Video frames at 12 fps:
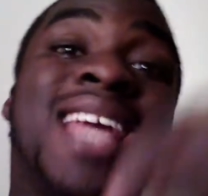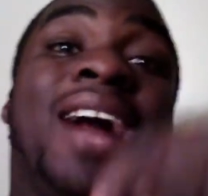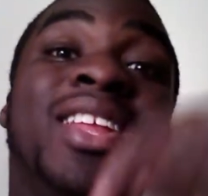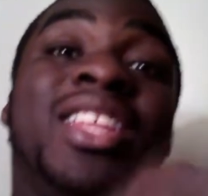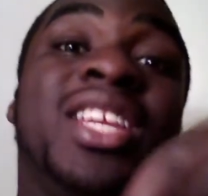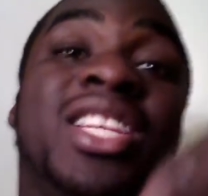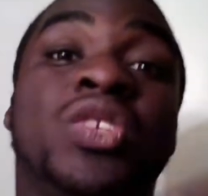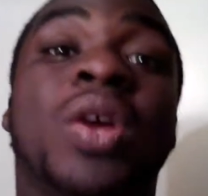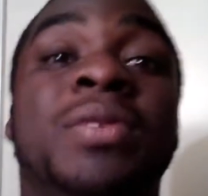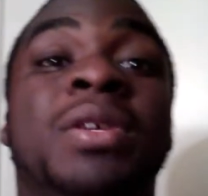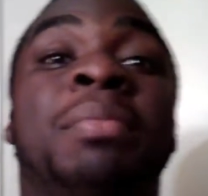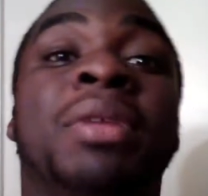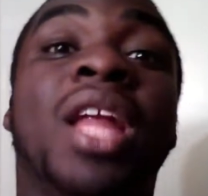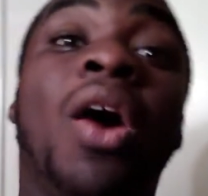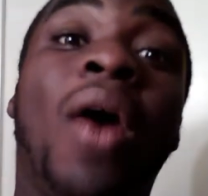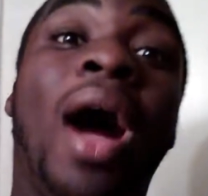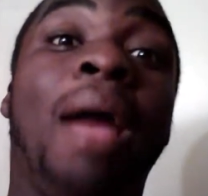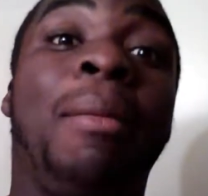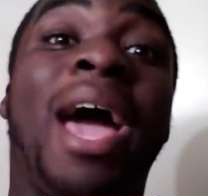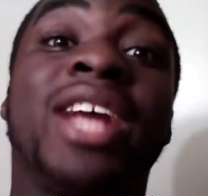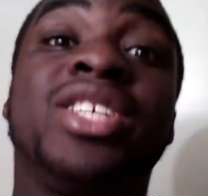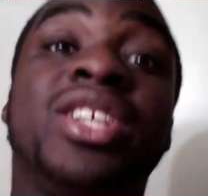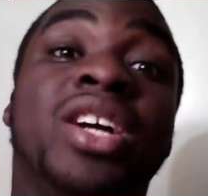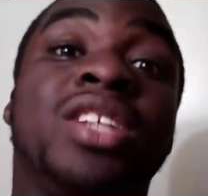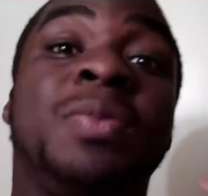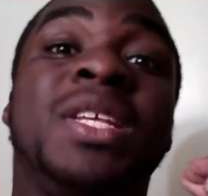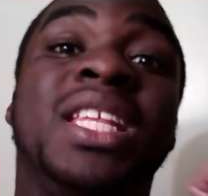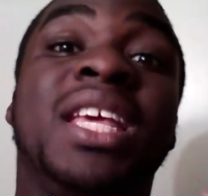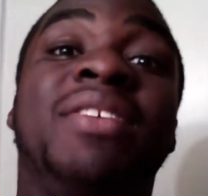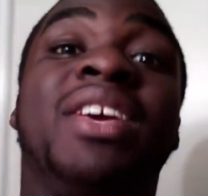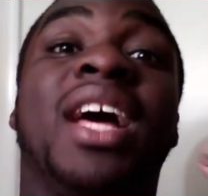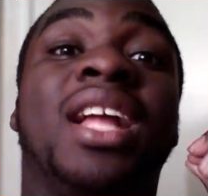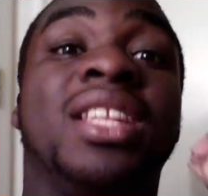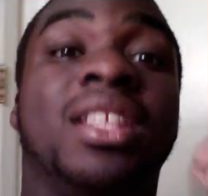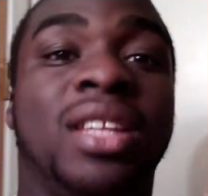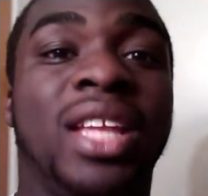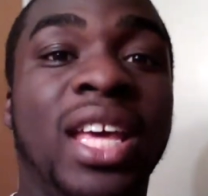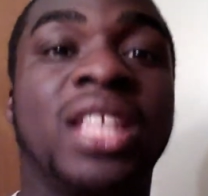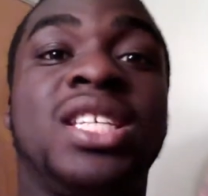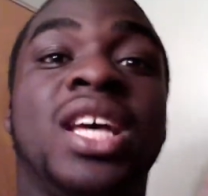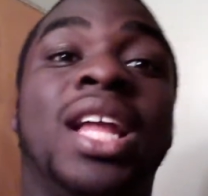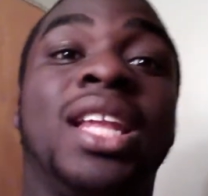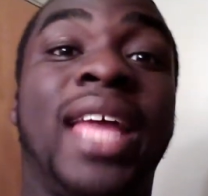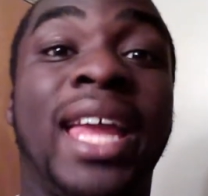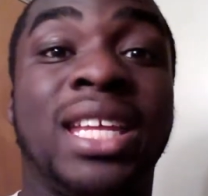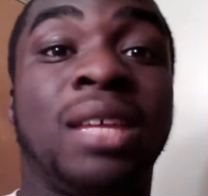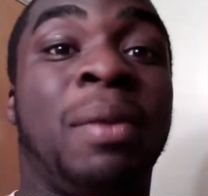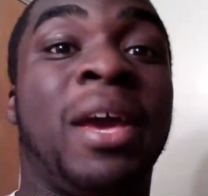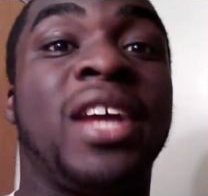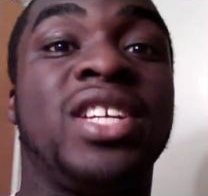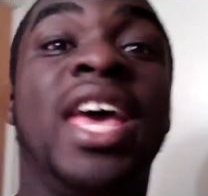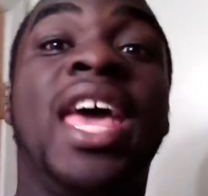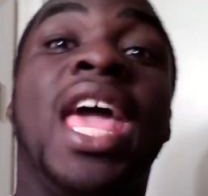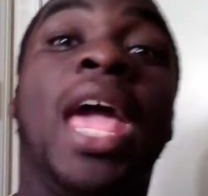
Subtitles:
down in the description below, I'm actually going to be leaving a link to a landing page